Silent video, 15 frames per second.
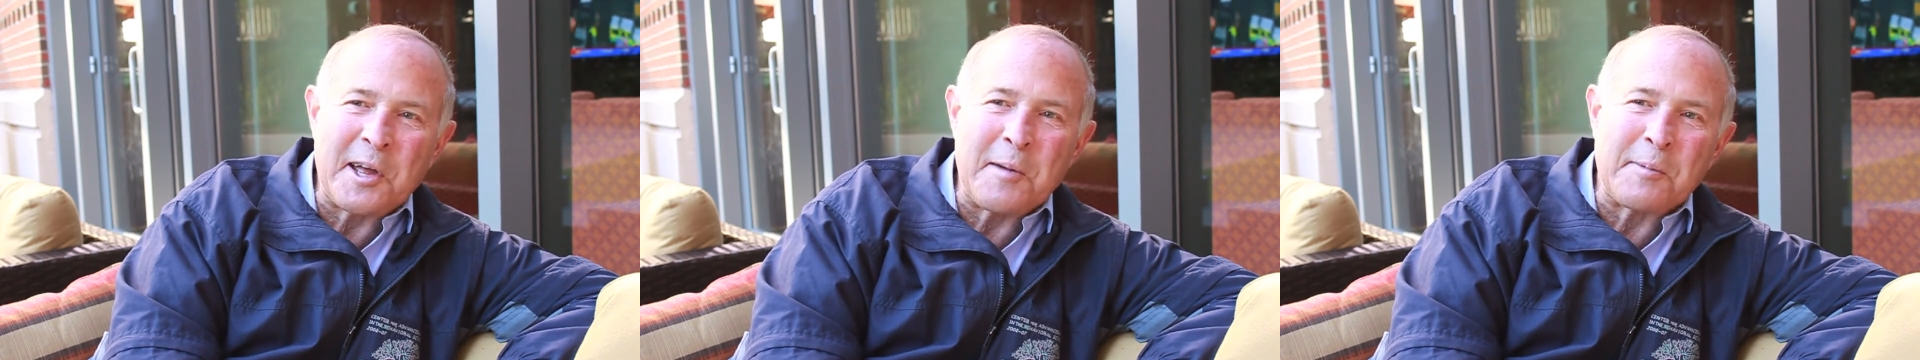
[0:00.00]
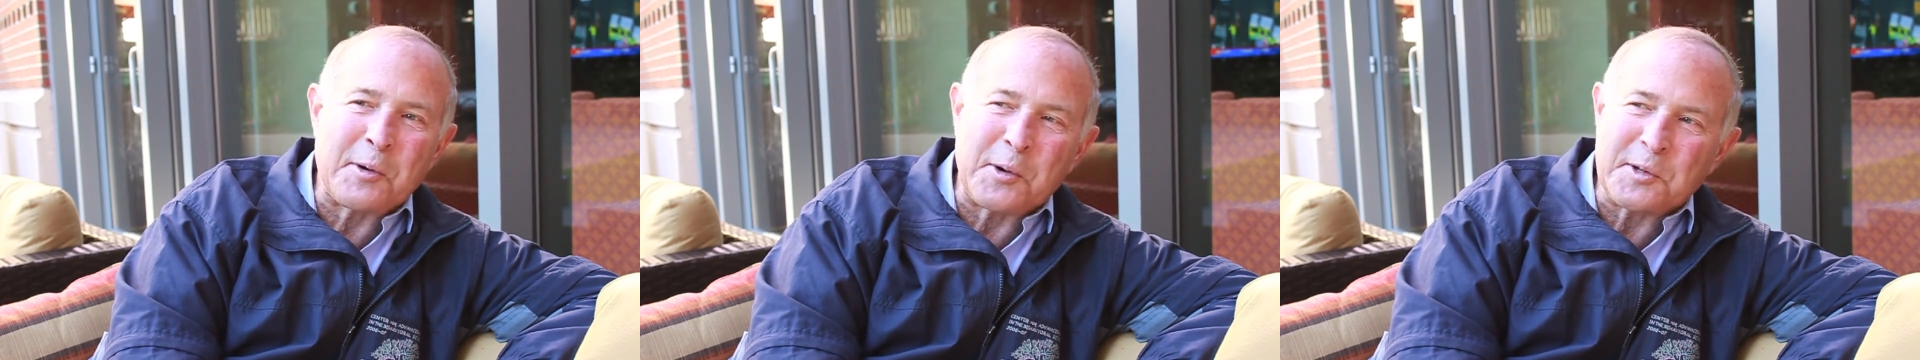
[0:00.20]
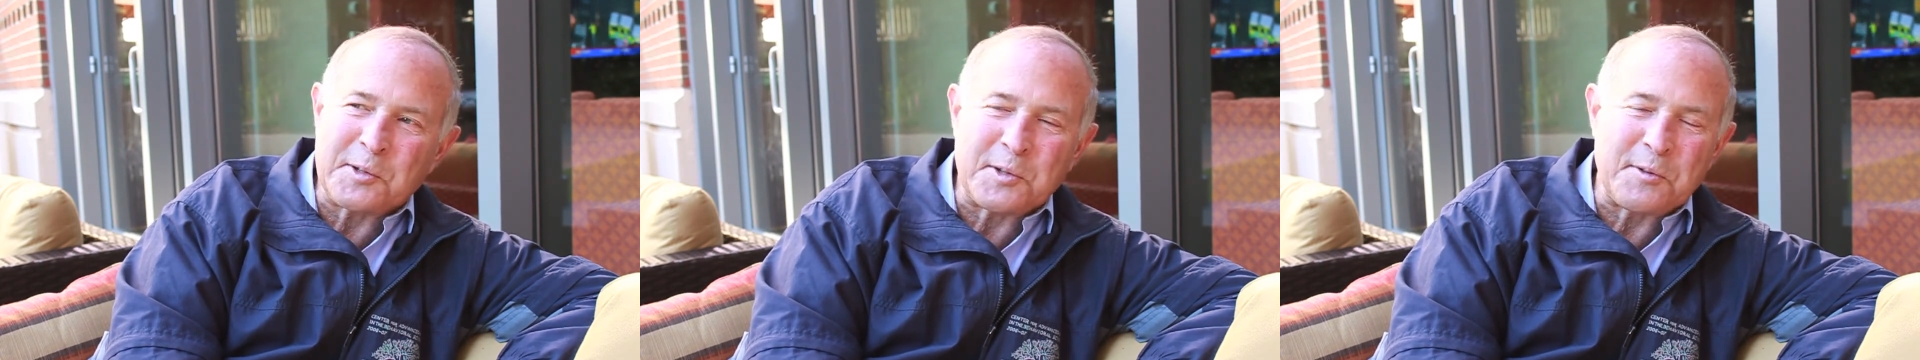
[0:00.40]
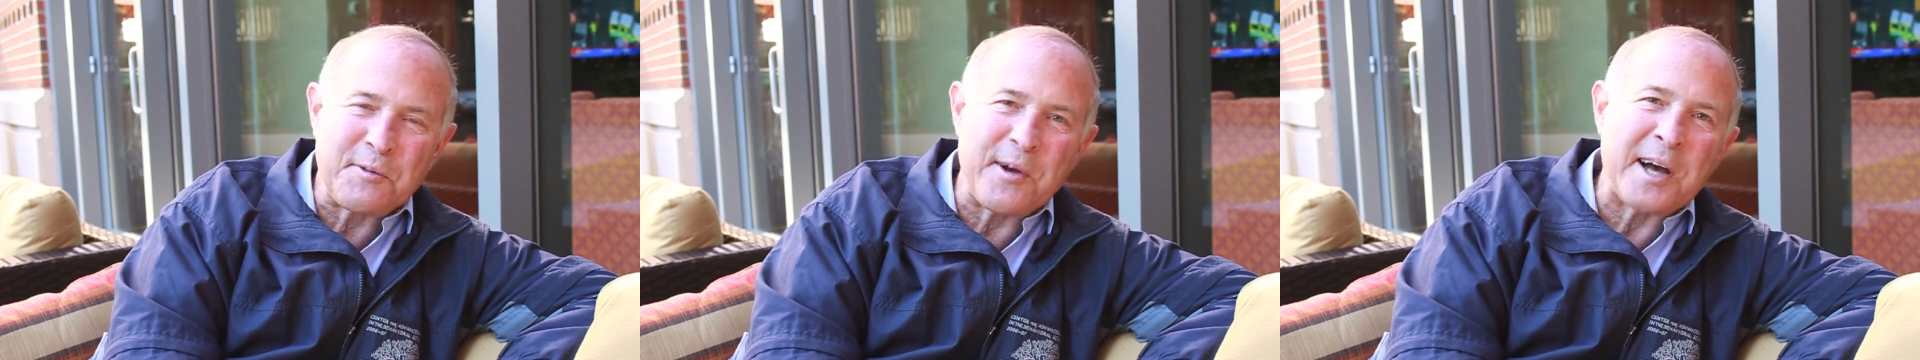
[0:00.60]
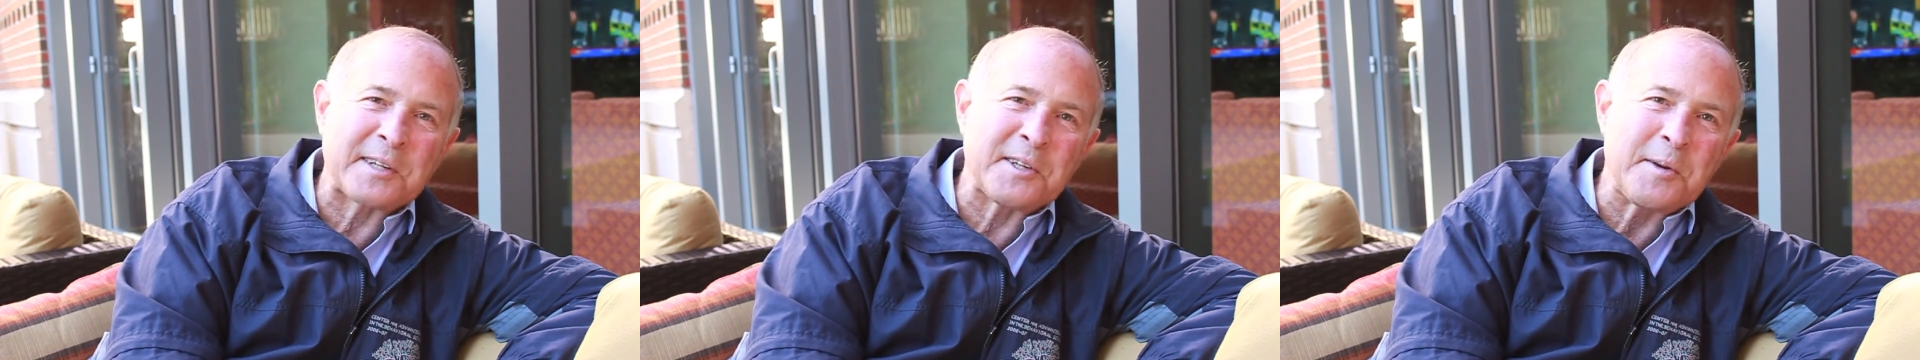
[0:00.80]
He came, of course, as a
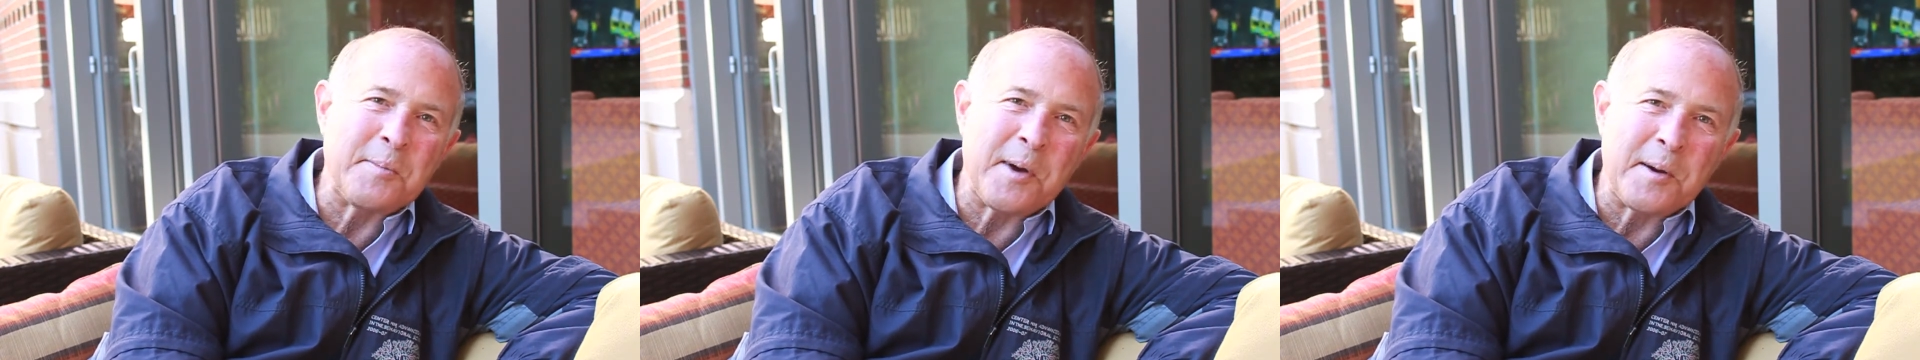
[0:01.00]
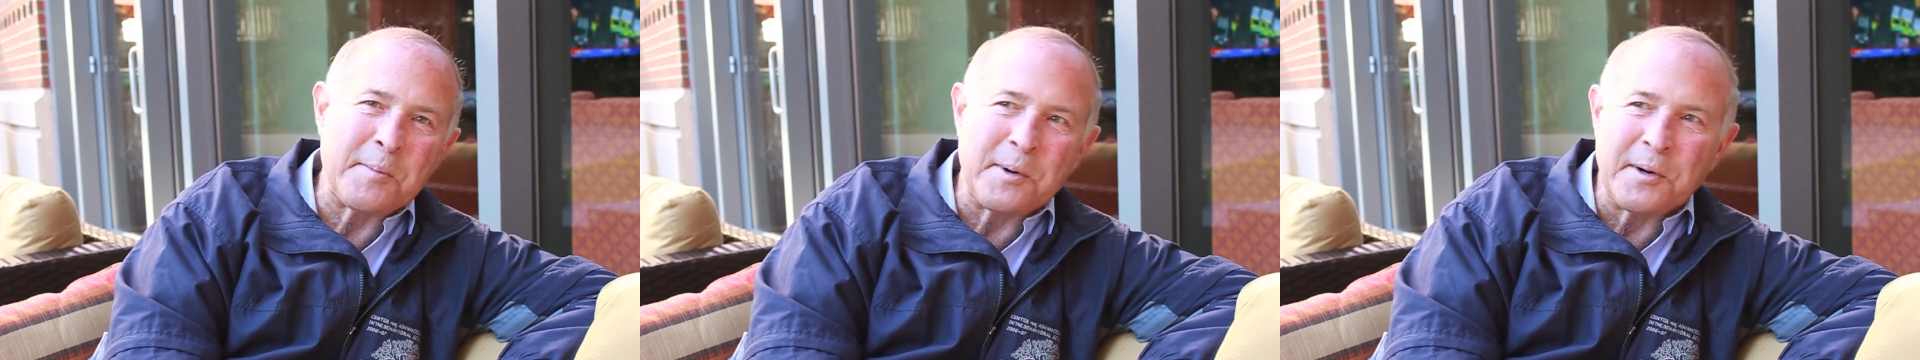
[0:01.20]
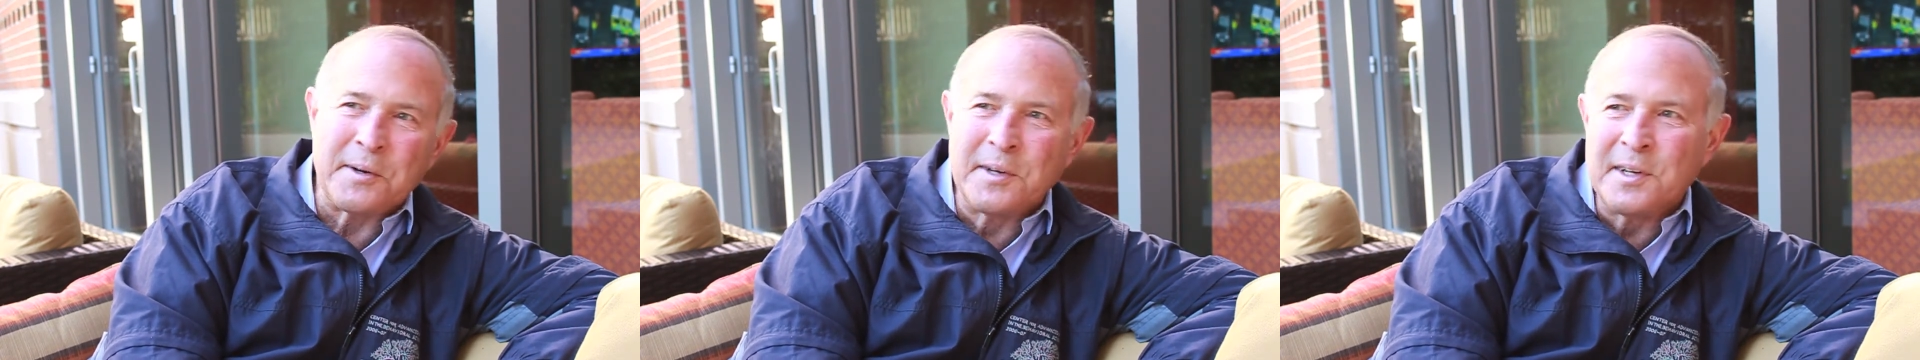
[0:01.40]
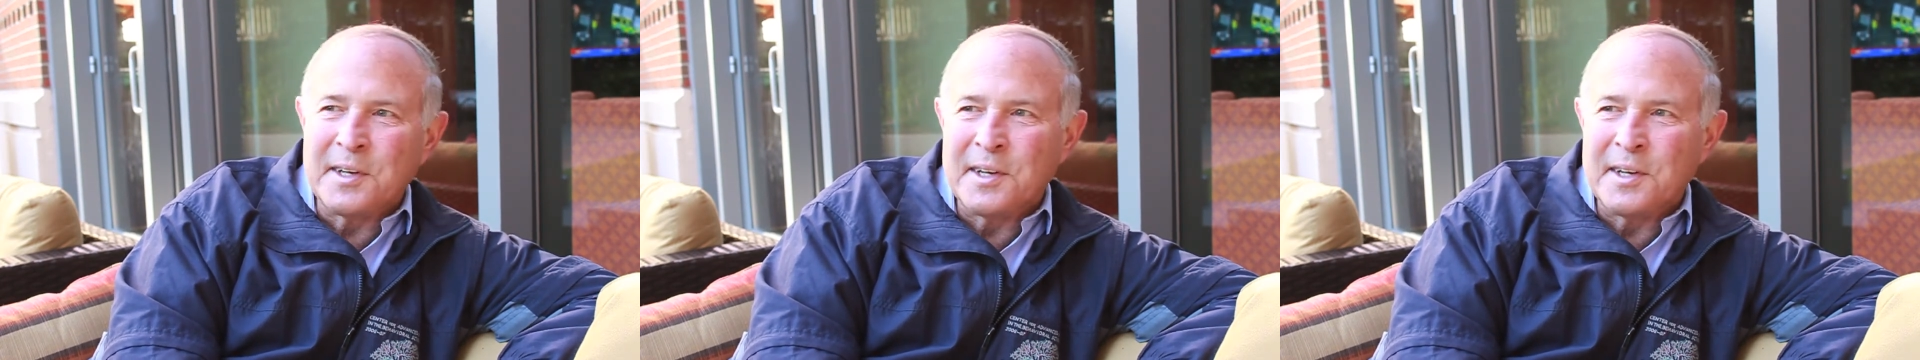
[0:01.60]
faculty member.